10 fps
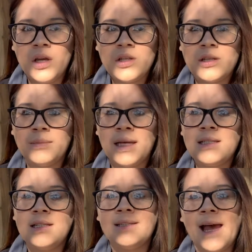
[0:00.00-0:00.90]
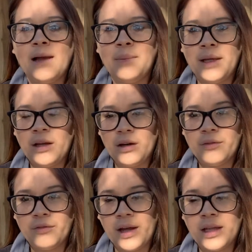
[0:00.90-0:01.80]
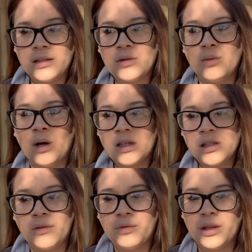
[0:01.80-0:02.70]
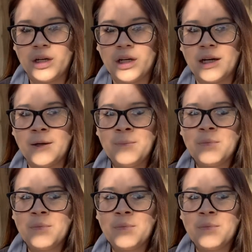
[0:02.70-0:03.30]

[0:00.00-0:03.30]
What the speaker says: So I'm guessing Zach, being her friend, walks off with her,